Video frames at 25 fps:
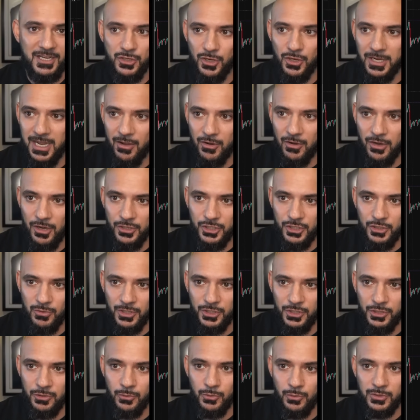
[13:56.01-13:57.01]
Look how close you are
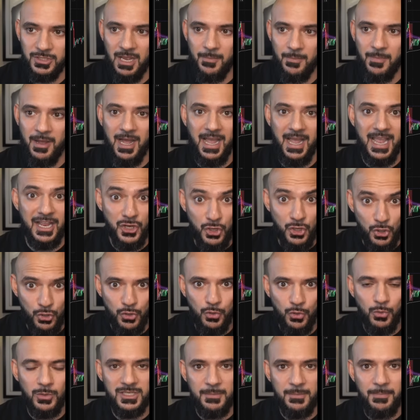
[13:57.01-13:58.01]
to your all-time high, and
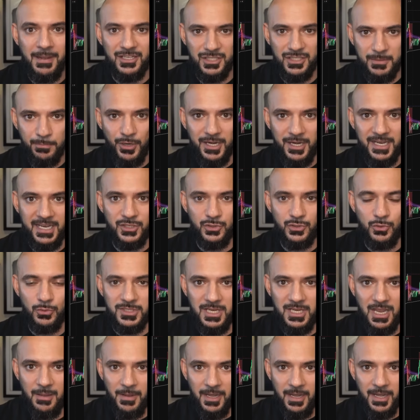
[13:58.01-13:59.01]
Google is about to break its
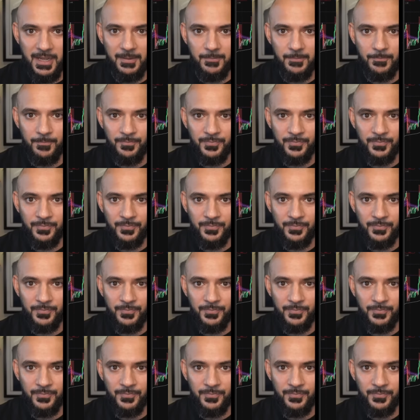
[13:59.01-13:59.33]
all-time high.